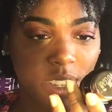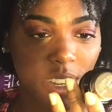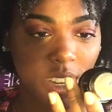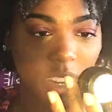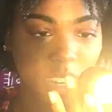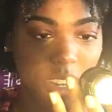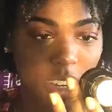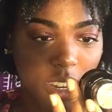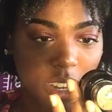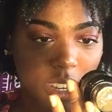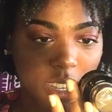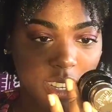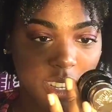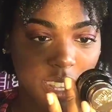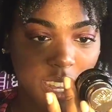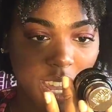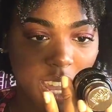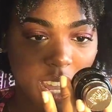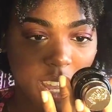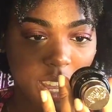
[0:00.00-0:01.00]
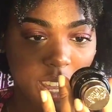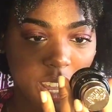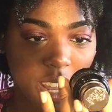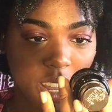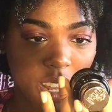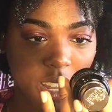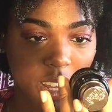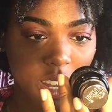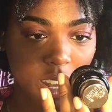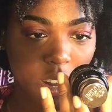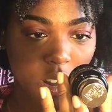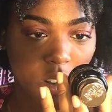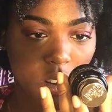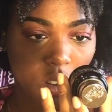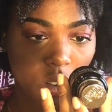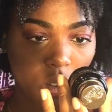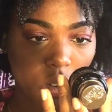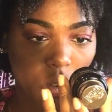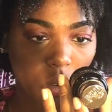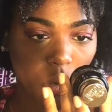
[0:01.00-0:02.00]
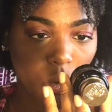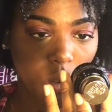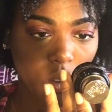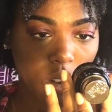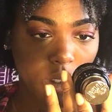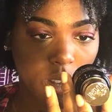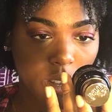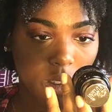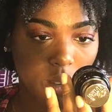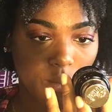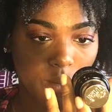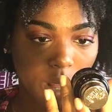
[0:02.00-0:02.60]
it's the Ink 01